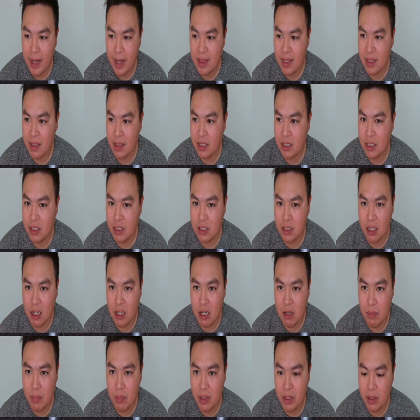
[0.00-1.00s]
think this is going
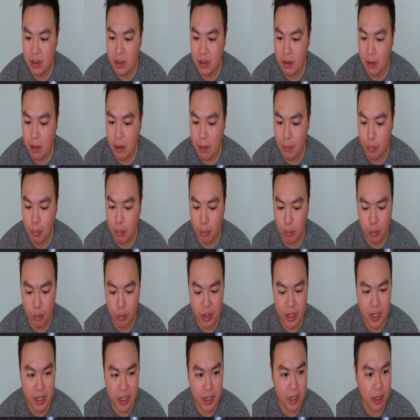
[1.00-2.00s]
to be a
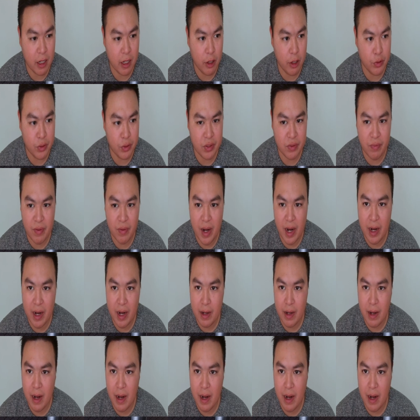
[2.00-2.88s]
pretty close fight,